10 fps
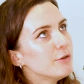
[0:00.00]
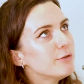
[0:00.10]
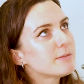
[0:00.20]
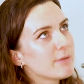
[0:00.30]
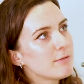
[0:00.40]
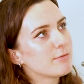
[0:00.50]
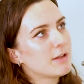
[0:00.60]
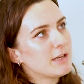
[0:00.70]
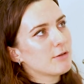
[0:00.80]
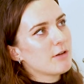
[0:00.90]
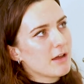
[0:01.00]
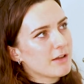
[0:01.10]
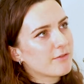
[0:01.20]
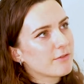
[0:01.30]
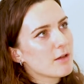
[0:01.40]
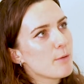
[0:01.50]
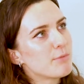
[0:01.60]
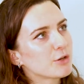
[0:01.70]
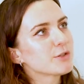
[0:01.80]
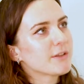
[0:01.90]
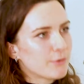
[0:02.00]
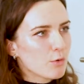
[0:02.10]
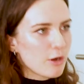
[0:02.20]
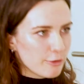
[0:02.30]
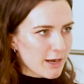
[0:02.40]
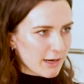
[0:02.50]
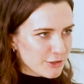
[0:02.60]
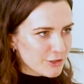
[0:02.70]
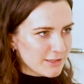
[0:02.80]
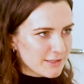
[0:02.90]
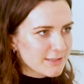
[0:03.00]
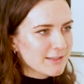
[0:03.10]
lose people in your life because of your own actions.